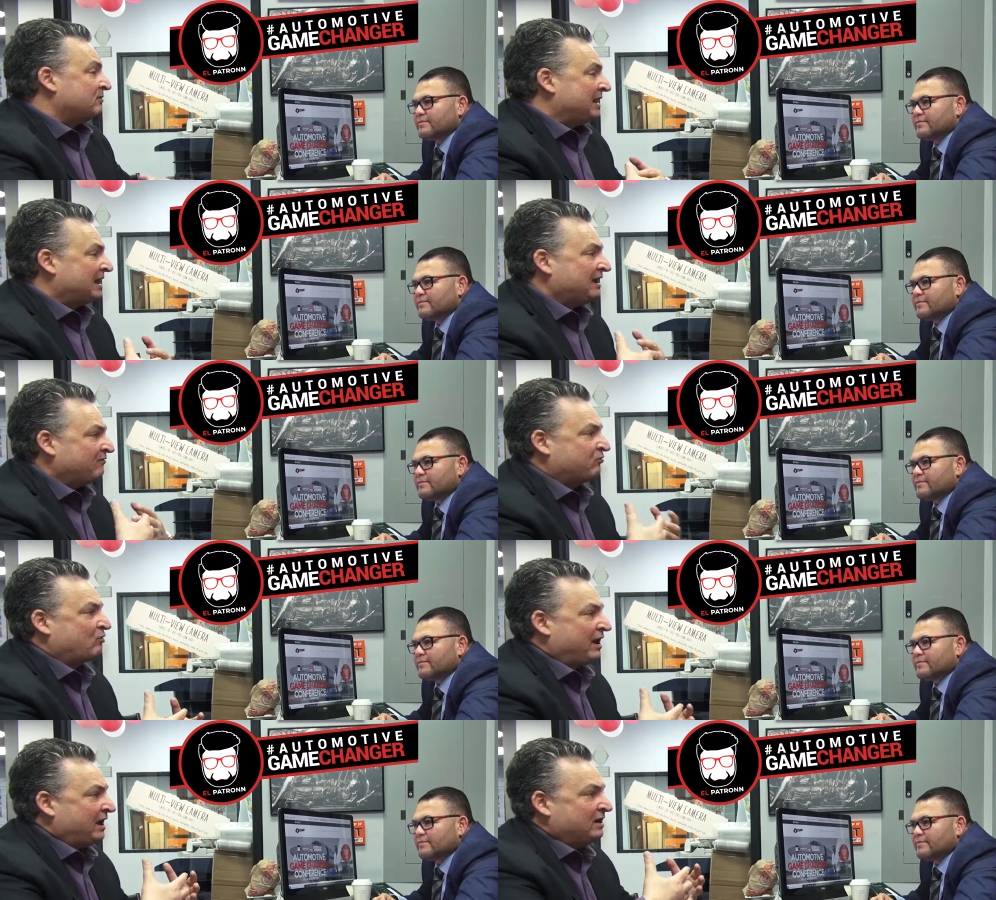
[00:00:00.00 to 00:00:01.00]
Speaker 1: in my life
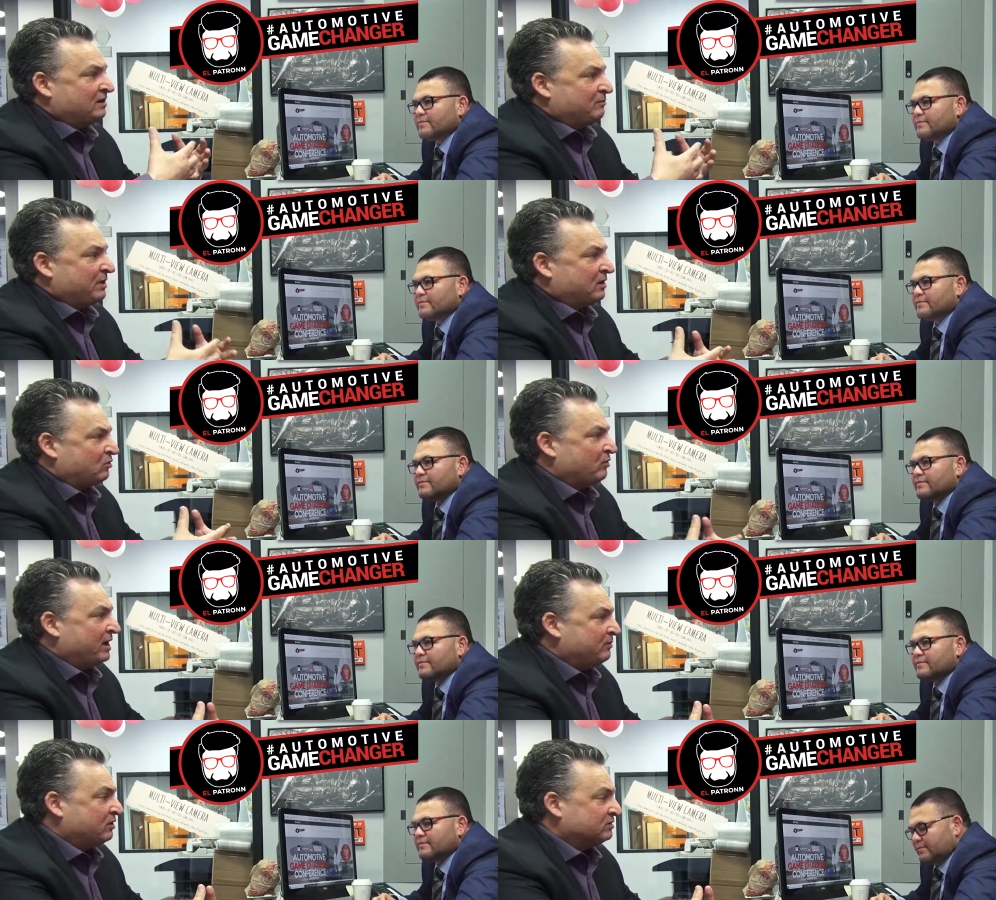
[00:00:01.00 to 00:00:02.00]
ran in a better way
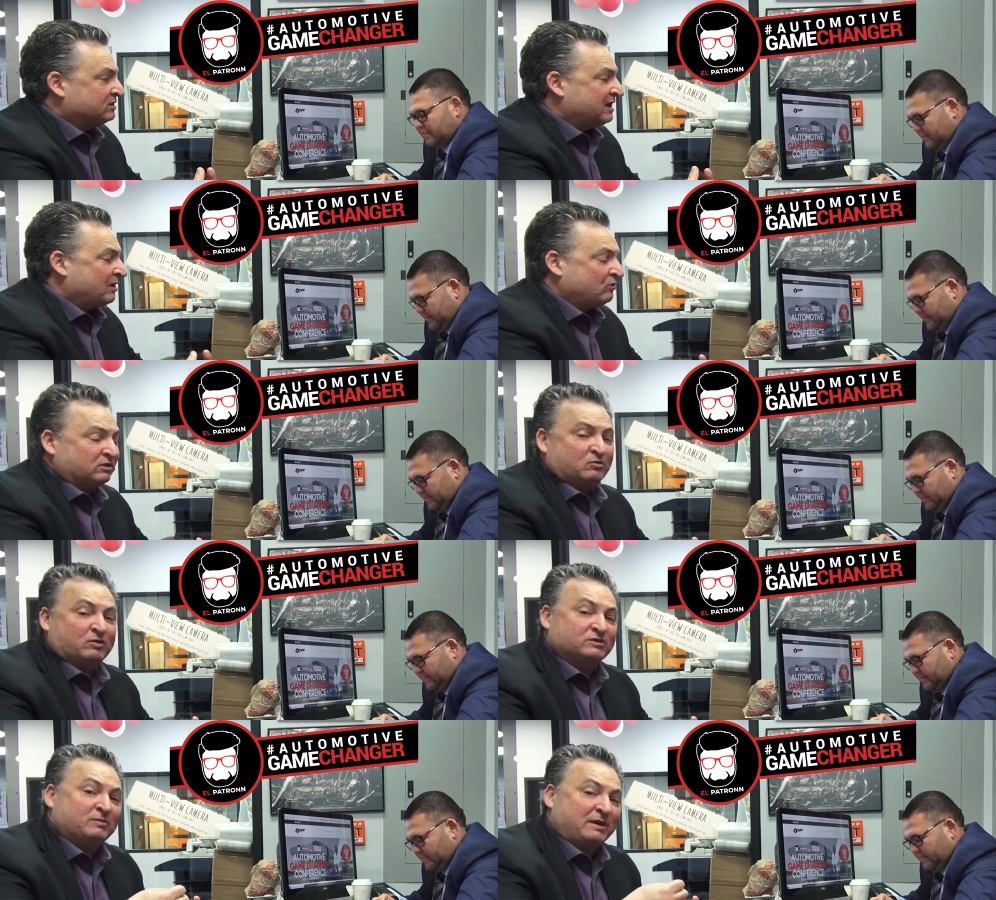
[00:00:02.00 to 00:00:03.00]
because it not only
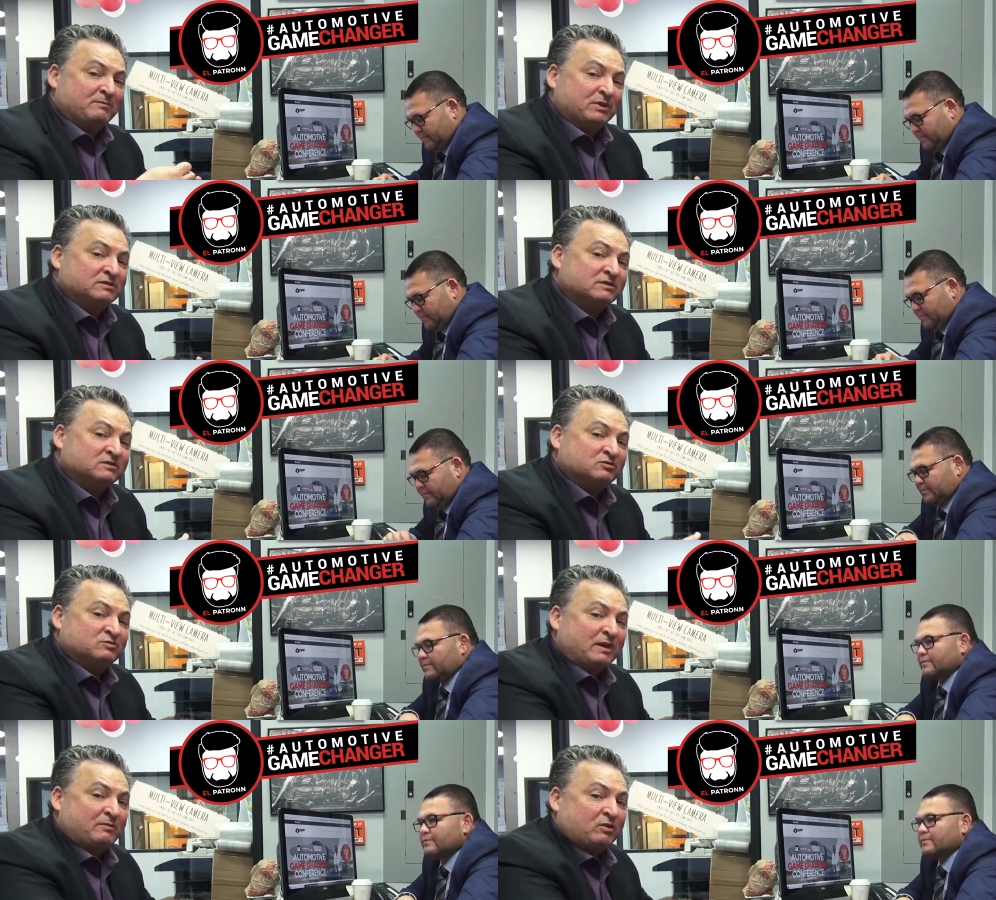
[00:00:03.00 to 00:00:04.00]
was my business, it was
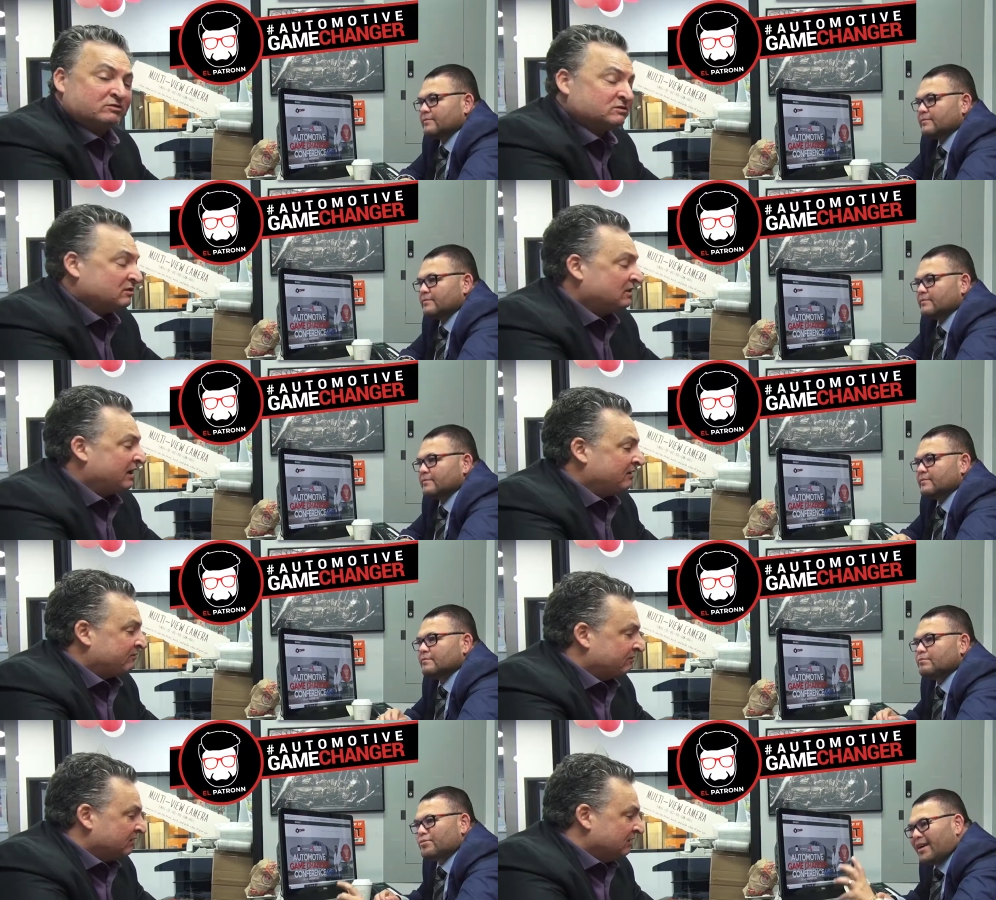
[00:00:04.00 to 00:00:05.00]
my personal life.
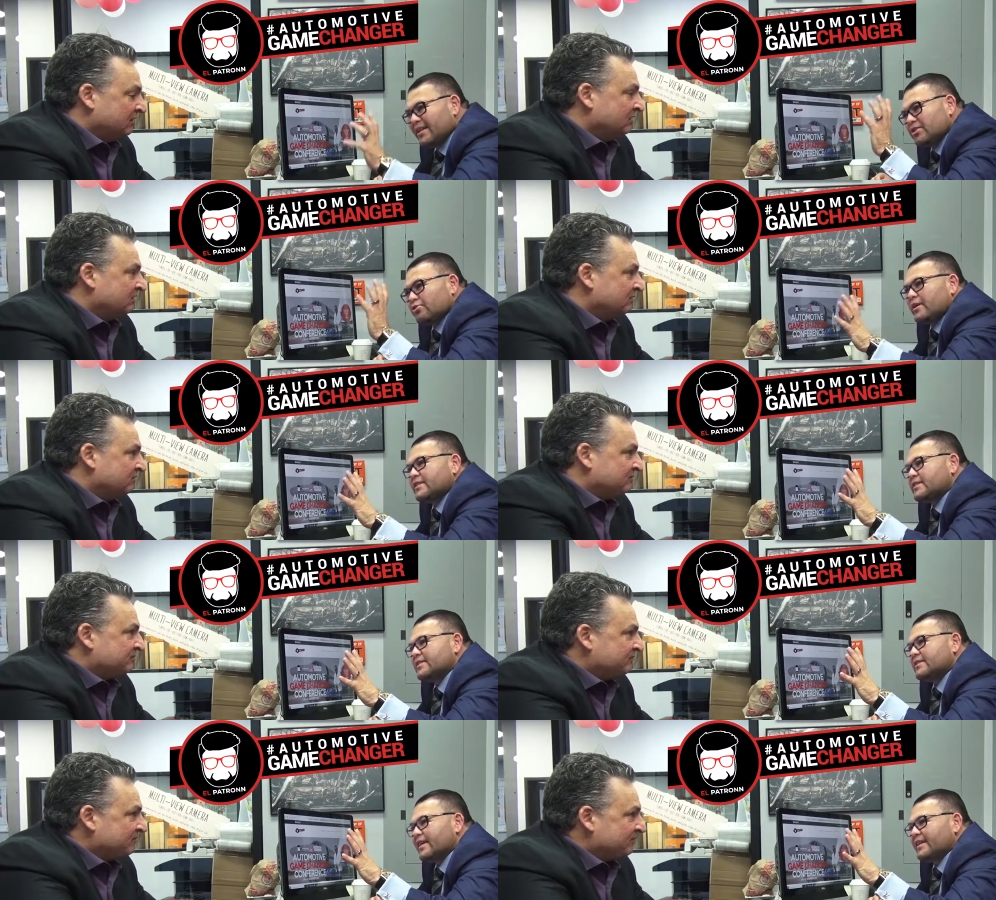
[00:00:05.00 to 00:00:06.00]
Brian Tracy
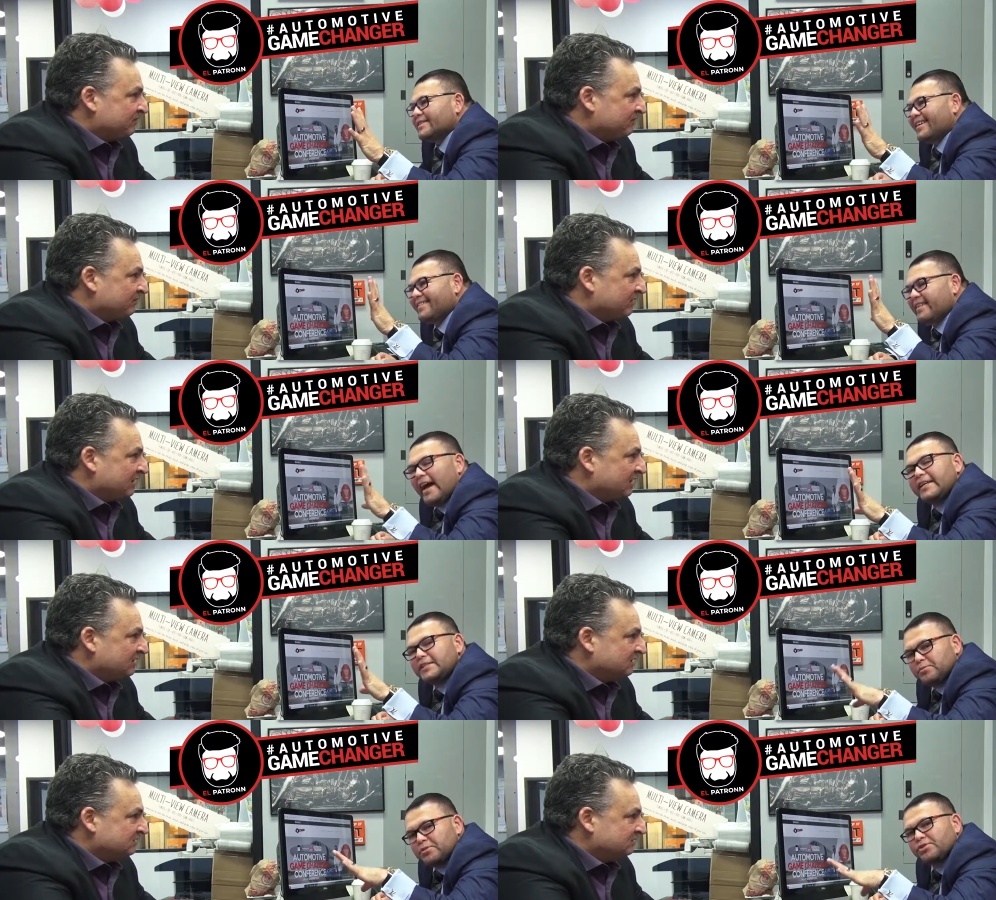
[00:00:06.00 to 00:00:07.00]
Speaker 2: said that
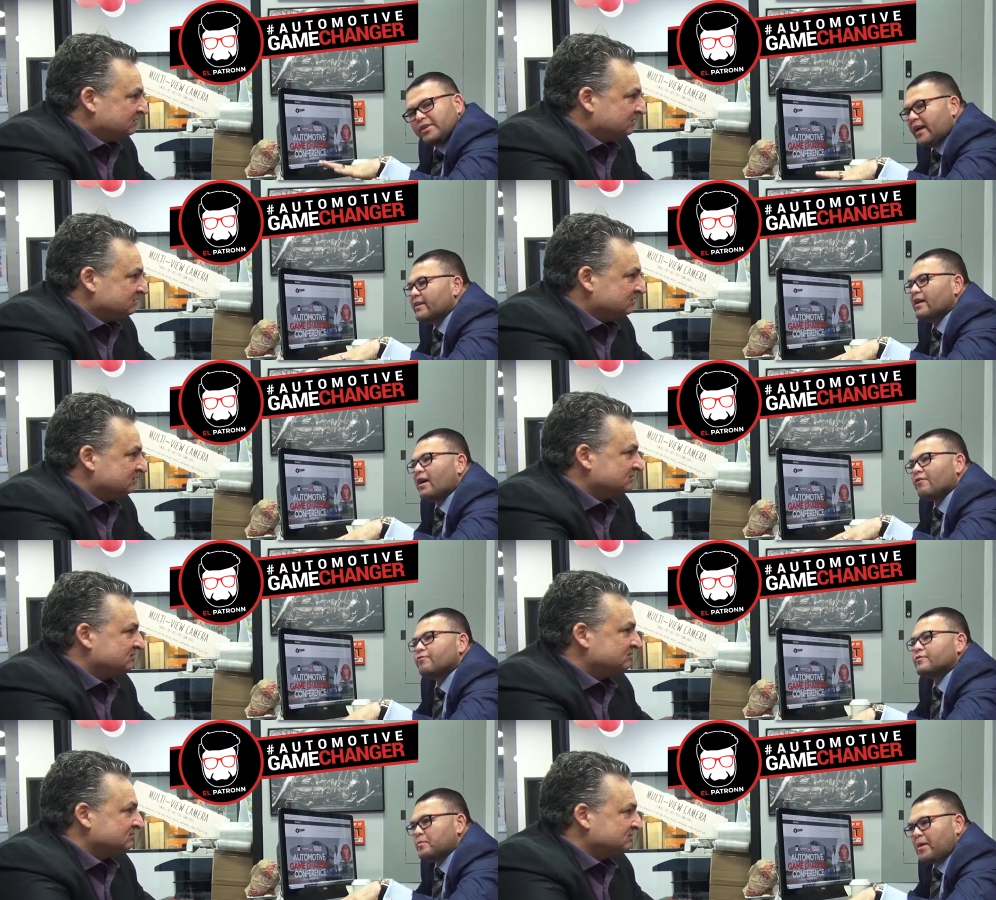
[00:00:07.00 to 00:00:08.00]
90% of
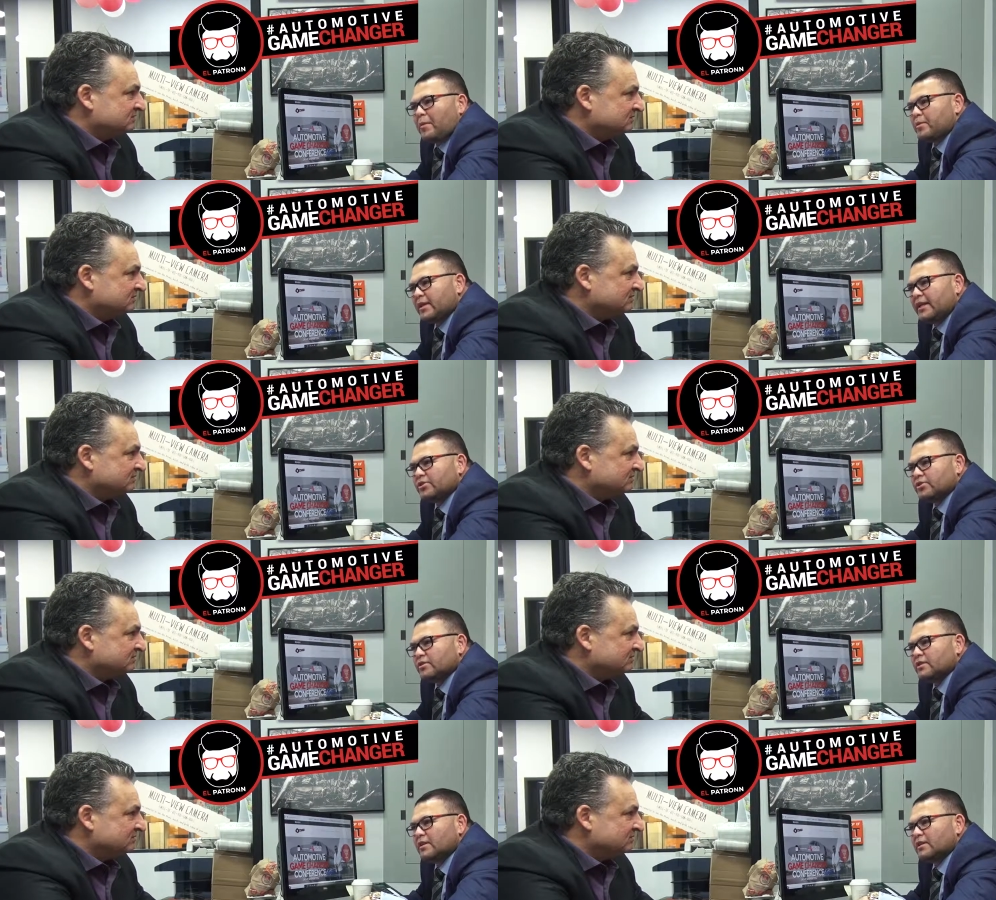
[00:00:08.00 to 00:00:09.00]
the population
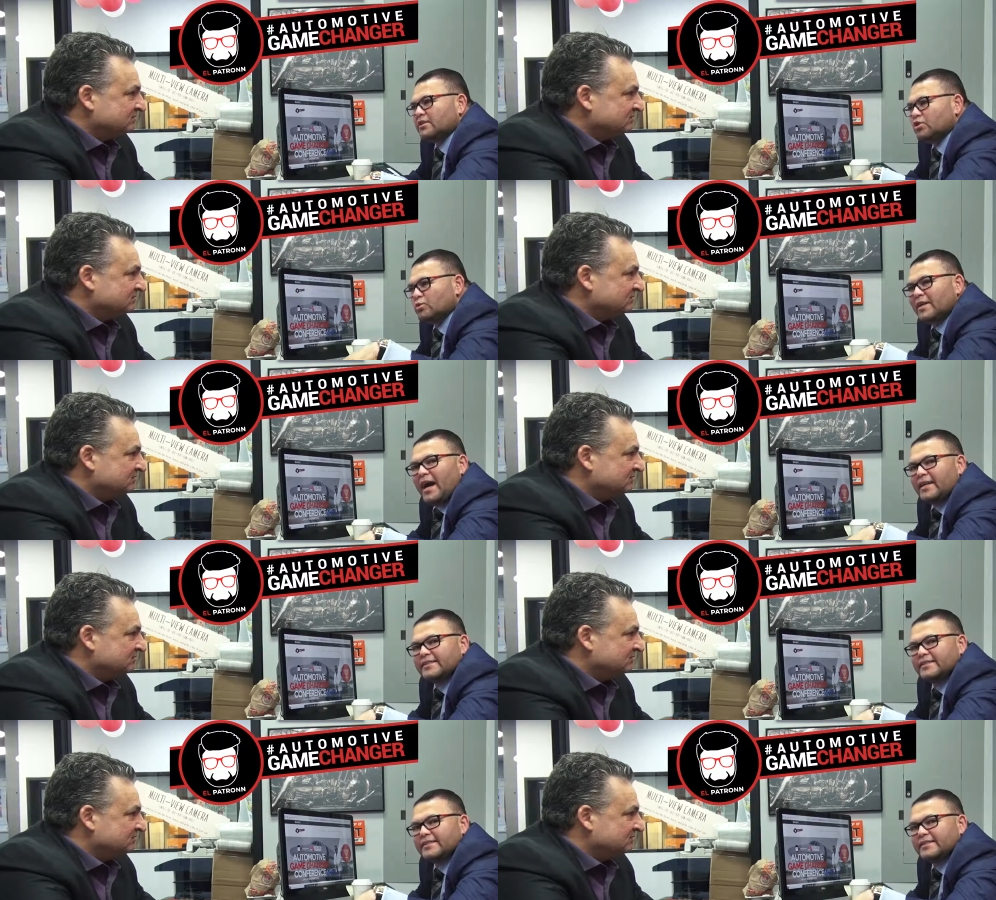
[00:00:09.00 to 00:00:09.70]
do not